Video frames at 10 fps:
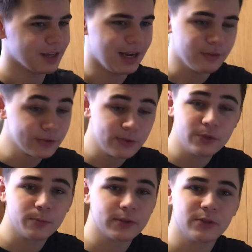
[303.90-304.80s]
And there's
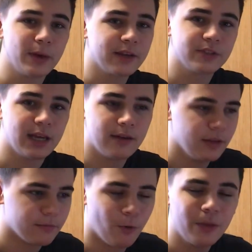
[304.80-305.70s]
YouTubers who actually have
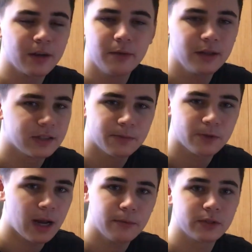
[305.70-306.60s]
like more than a million
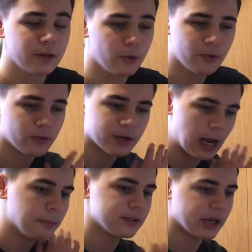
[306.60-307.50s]
subscribers that go through their
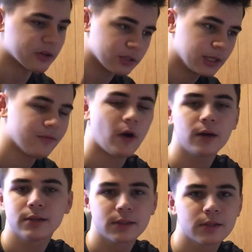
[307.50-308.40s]
comment section and give
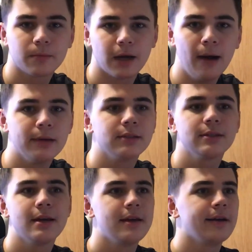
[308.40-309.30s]
hearts to some
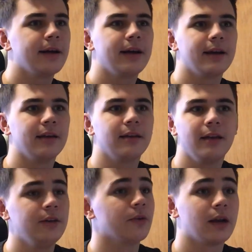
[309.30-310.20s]
comments, and,
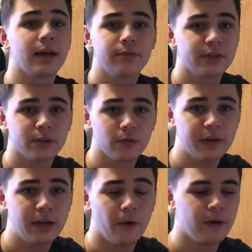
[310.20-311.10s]
and you know, on every single
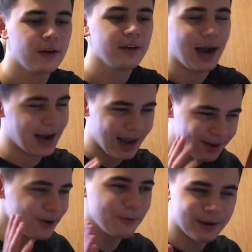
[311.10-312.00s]
video. I
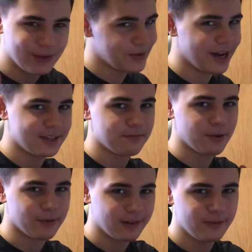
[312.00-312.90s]
don't know about you guys,
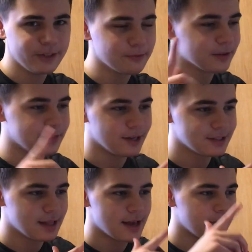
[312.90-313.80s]
but when a YouTuber
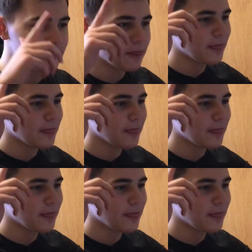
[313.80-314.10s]
does that,